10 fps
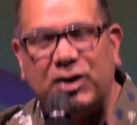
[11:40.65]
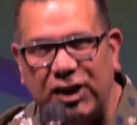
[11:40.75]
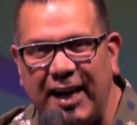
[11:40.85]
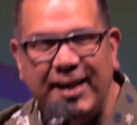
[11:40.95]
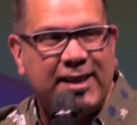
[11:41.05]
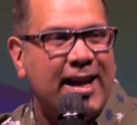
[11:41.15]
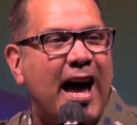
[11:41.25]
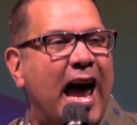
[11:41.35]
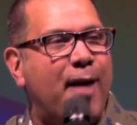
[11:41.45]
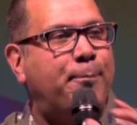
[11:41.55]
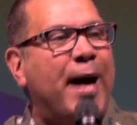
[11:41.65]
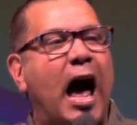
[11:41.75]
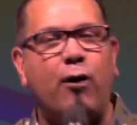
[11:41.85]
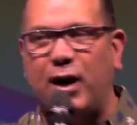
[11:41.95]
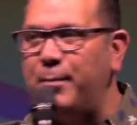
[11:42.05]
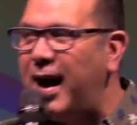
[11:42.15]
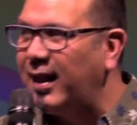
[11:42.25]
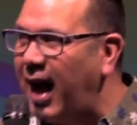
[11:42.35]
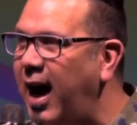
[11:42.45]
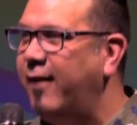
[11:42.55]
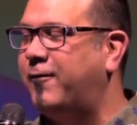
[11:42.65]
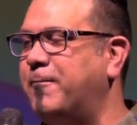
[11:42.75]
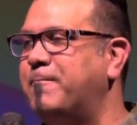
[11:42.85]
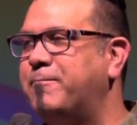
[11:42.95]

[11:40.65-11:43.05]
Sin does not have power in my life.